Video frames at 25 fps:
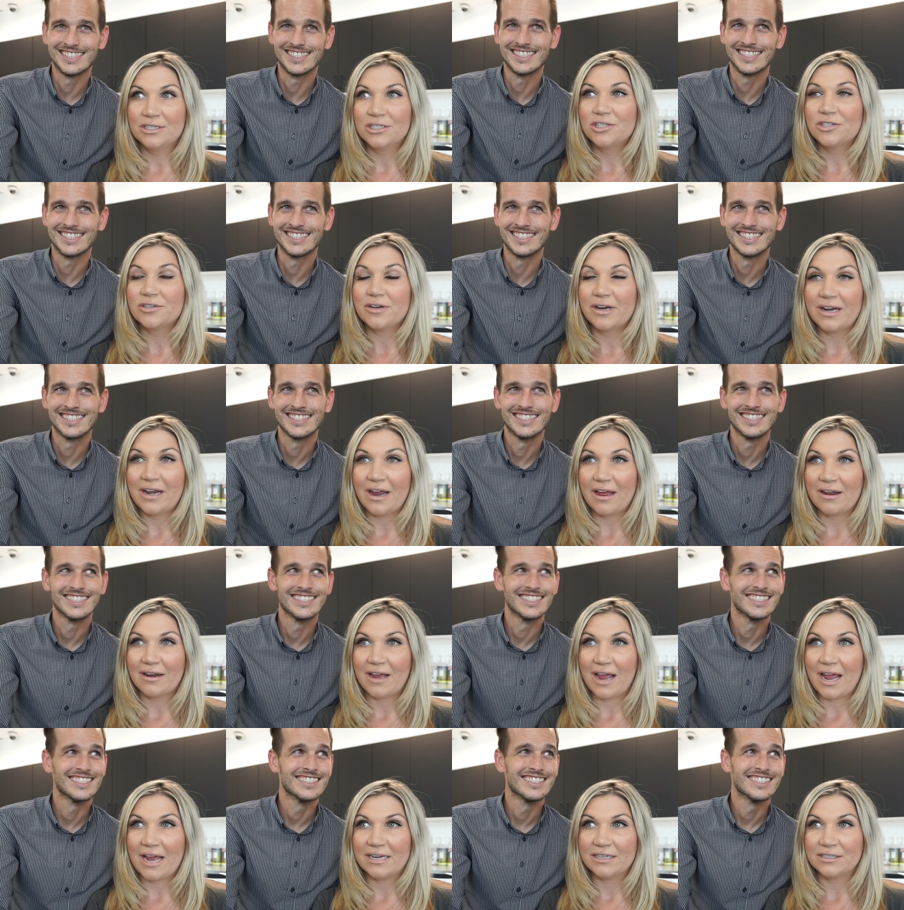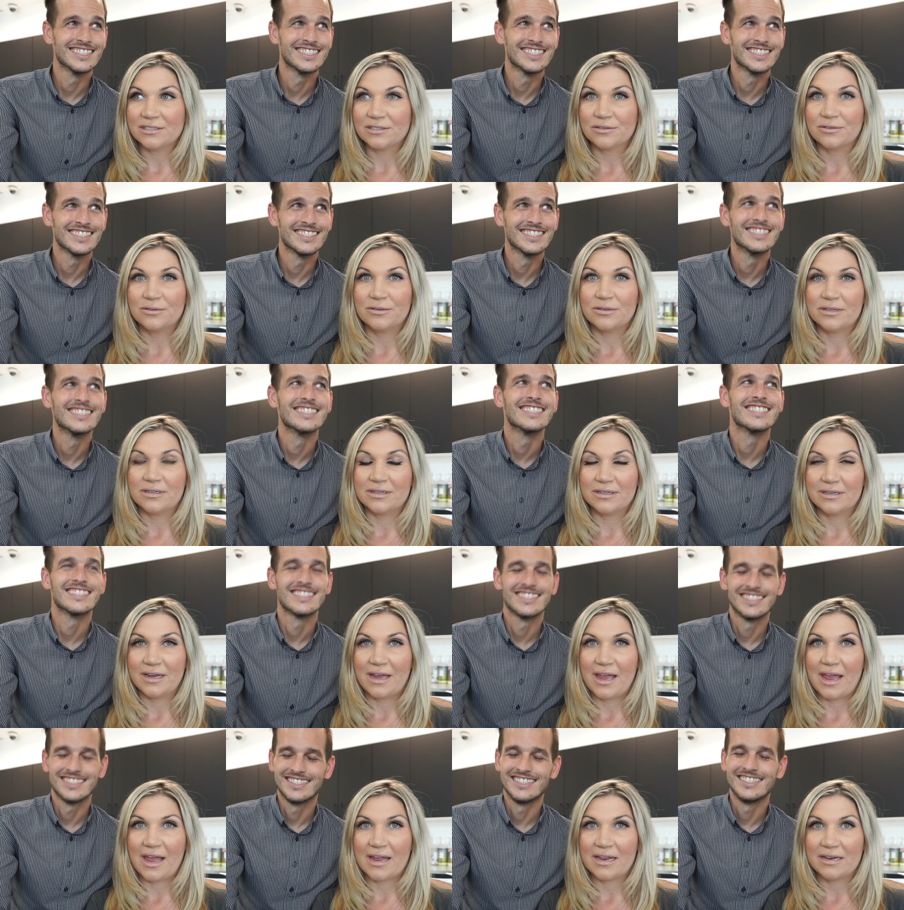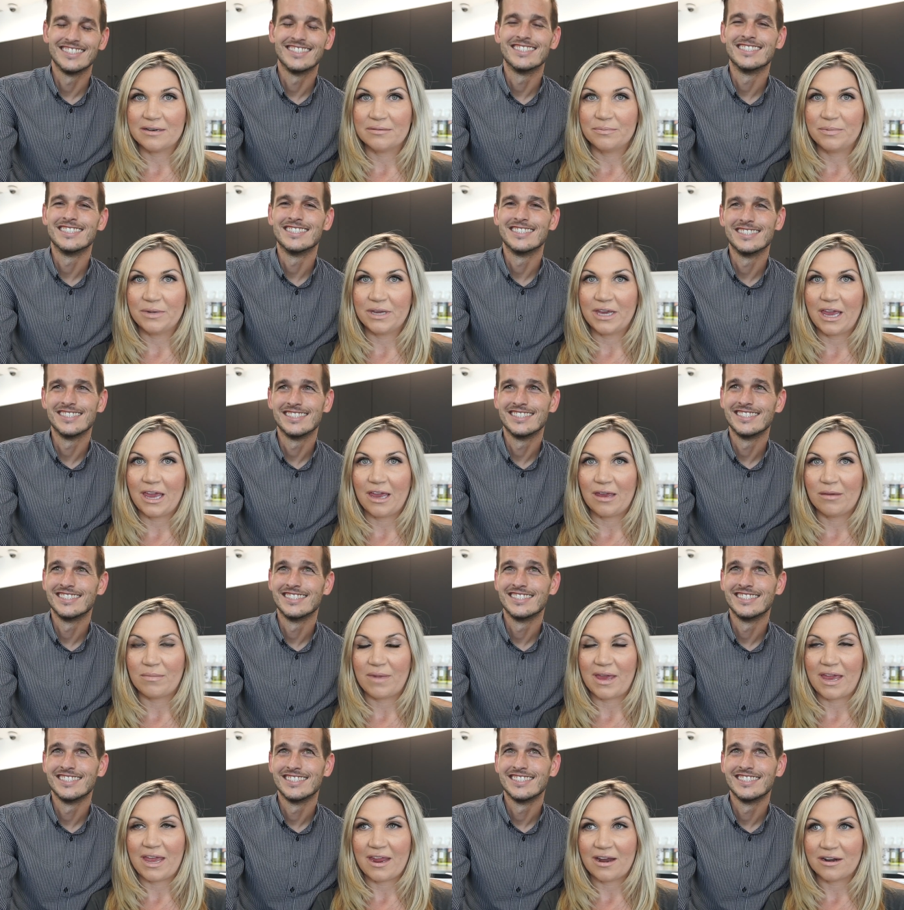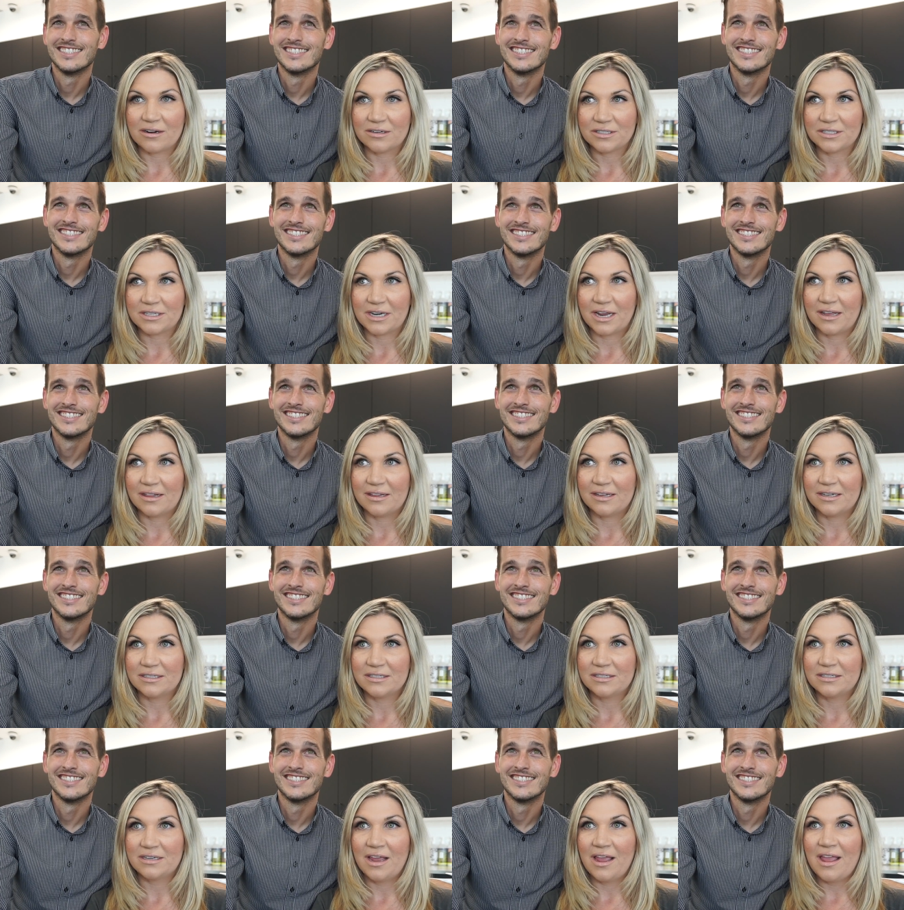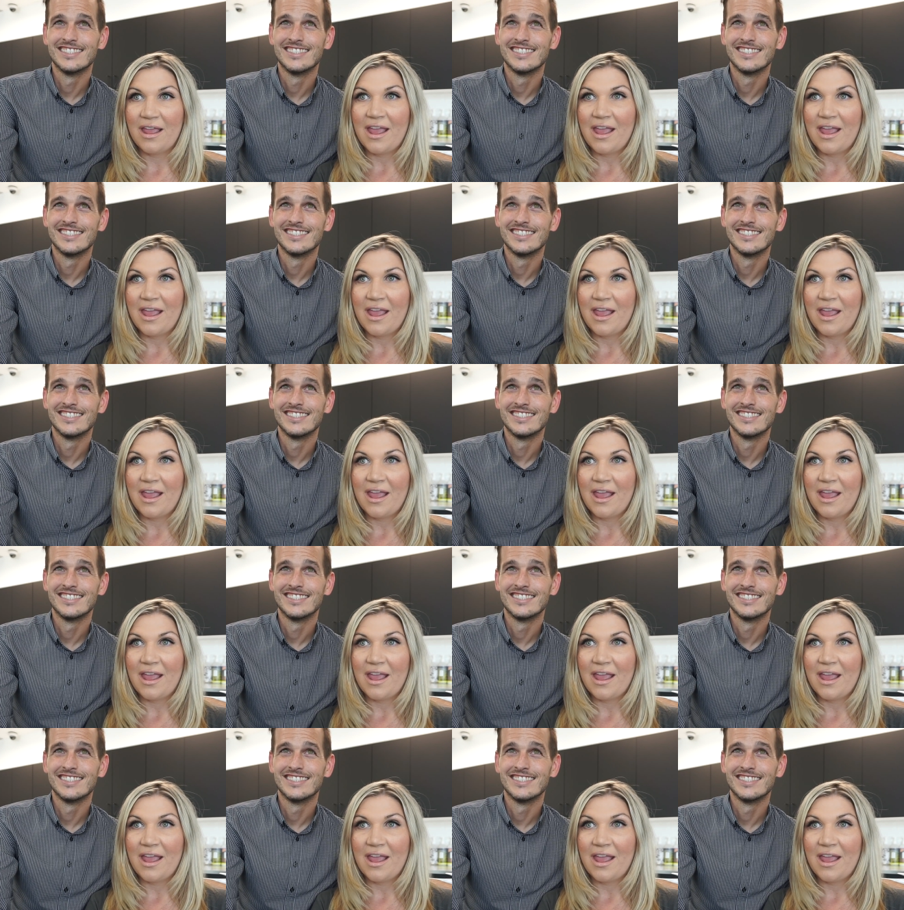Speaker 1: straight out of high school and became a hairstylist.